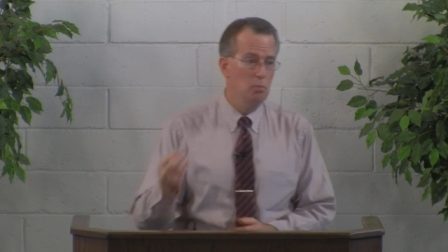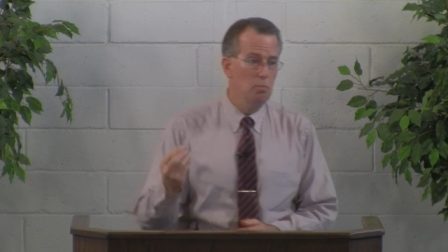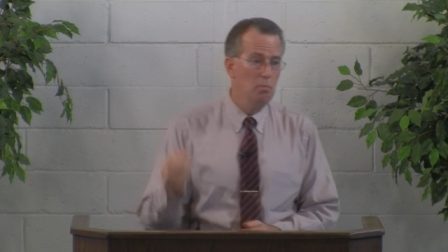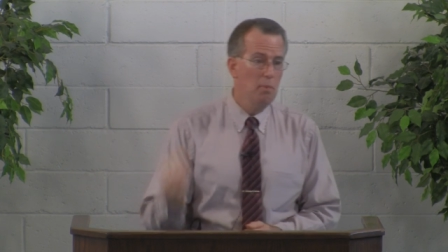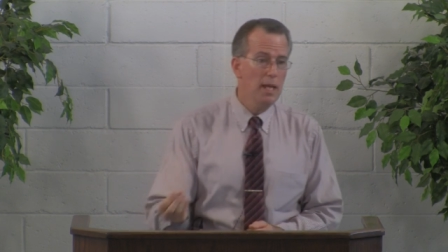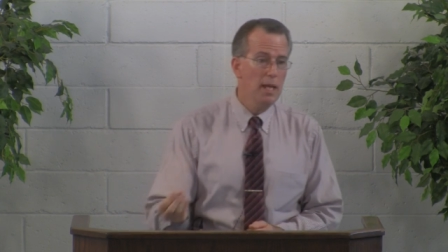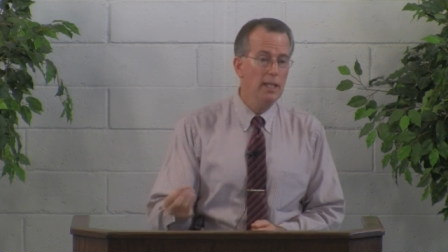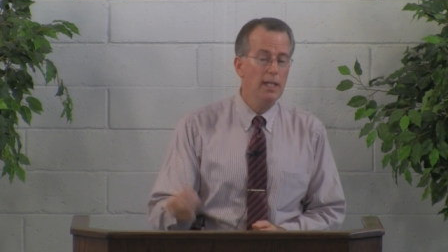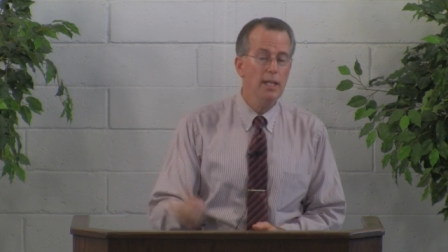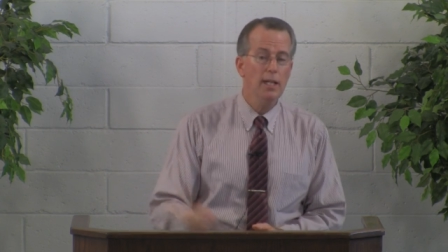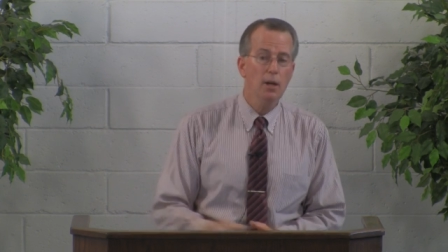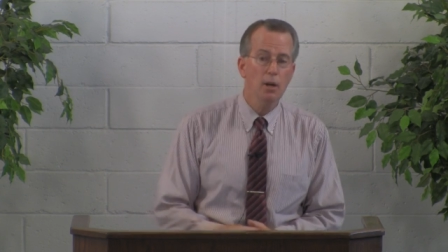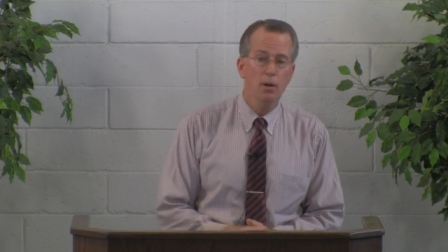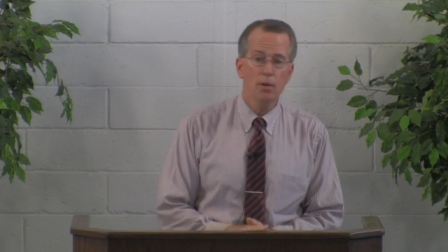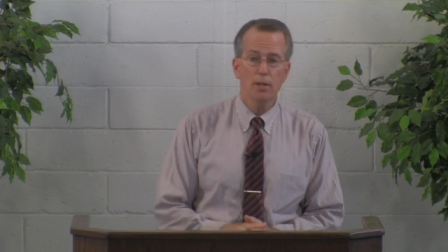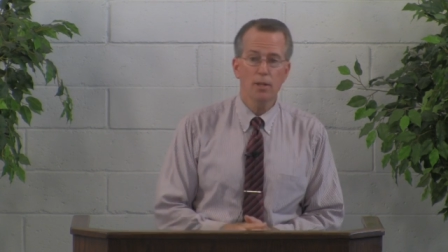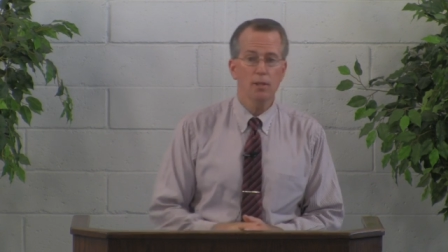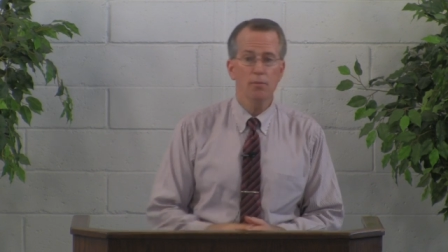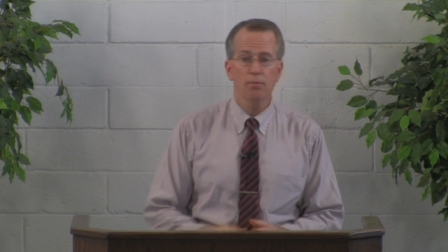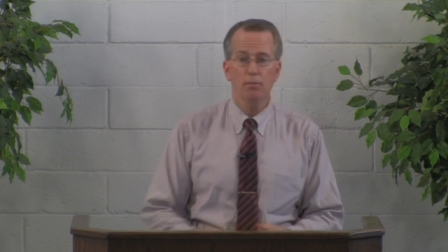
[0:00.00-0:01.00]
Many
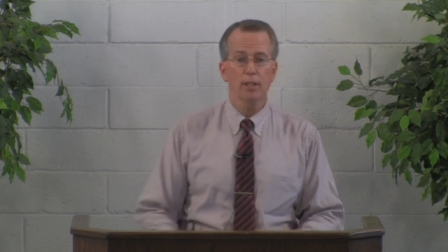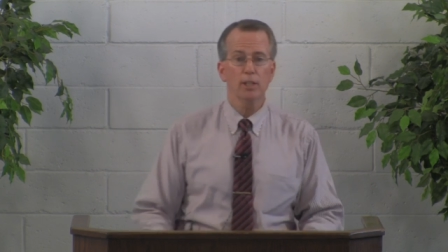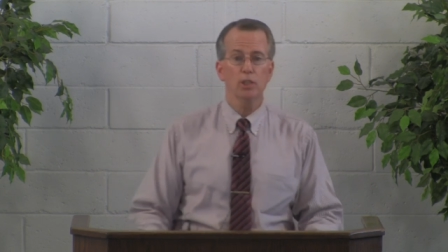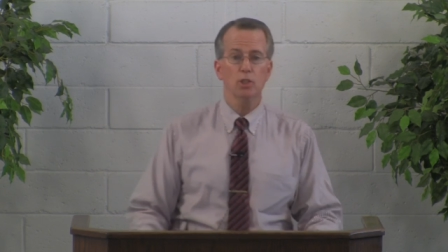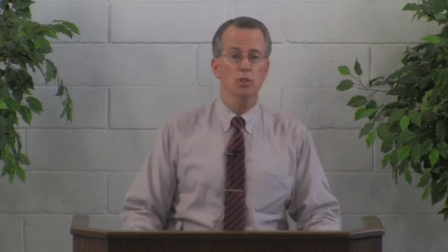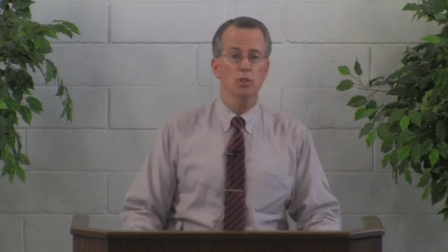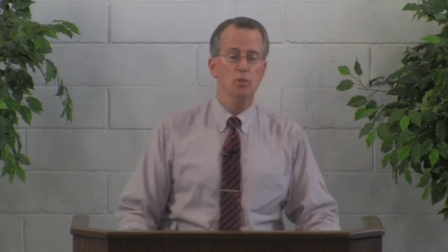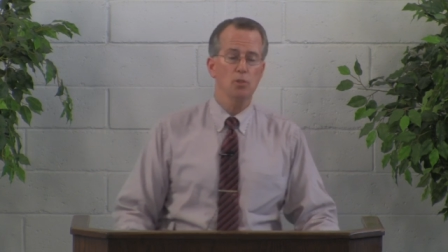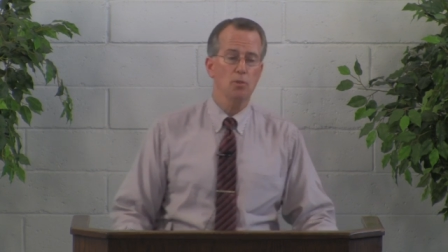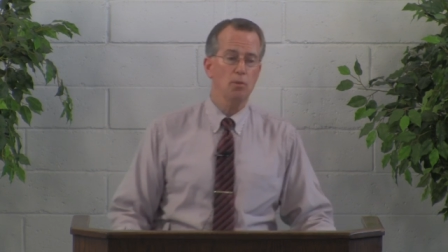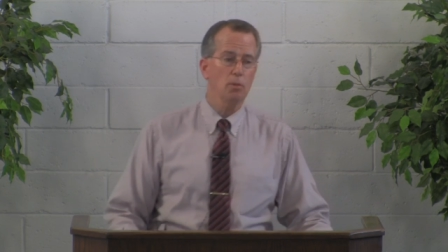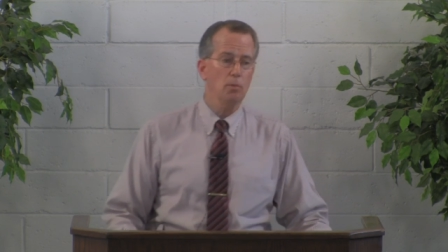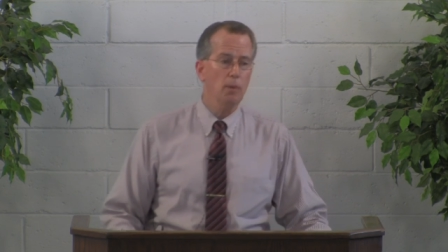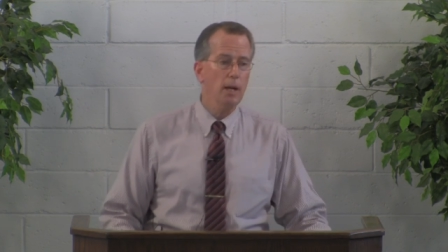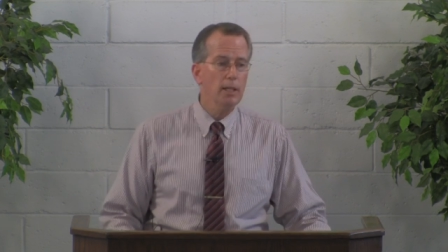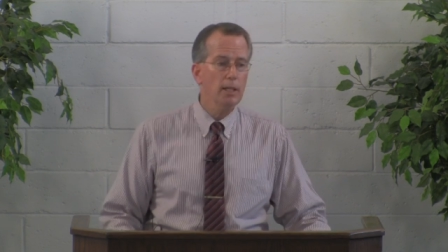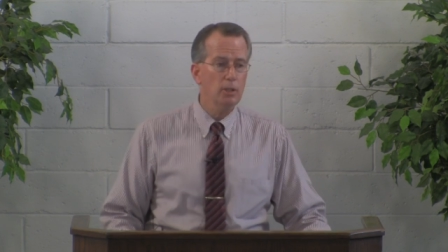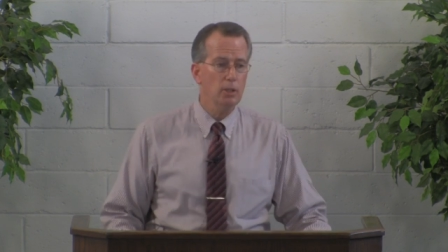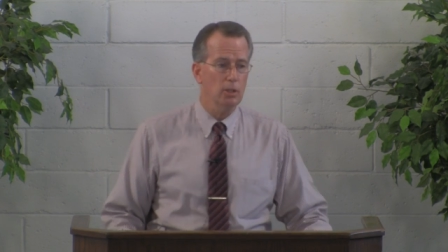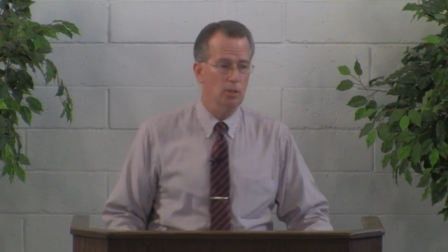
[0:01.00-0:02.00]
are the afflictions of the
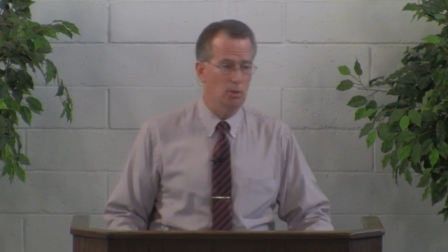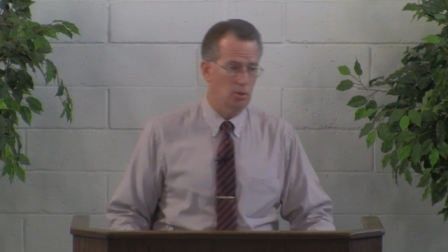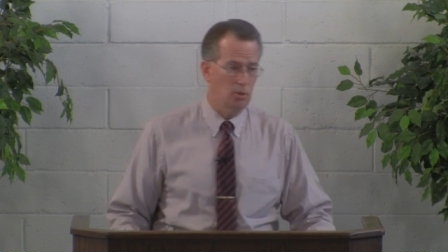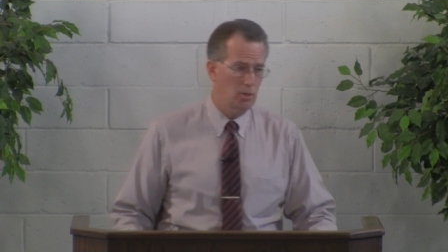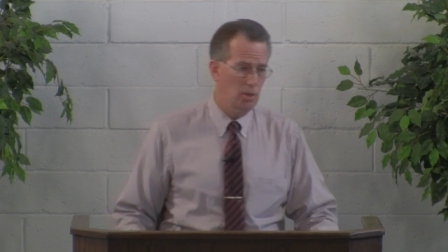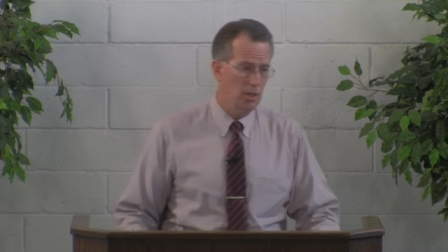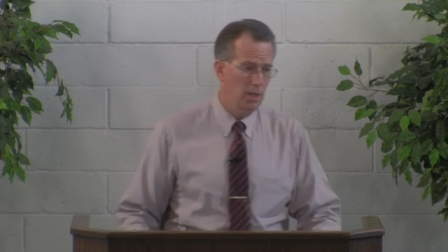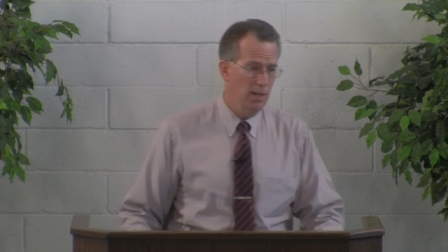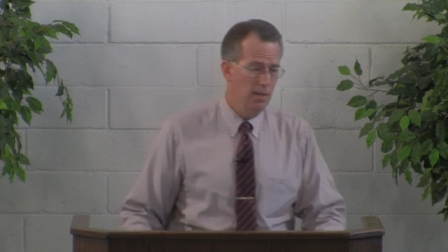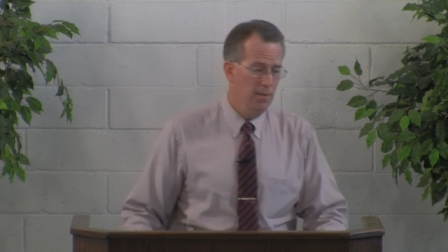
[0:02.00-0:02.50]
righteous,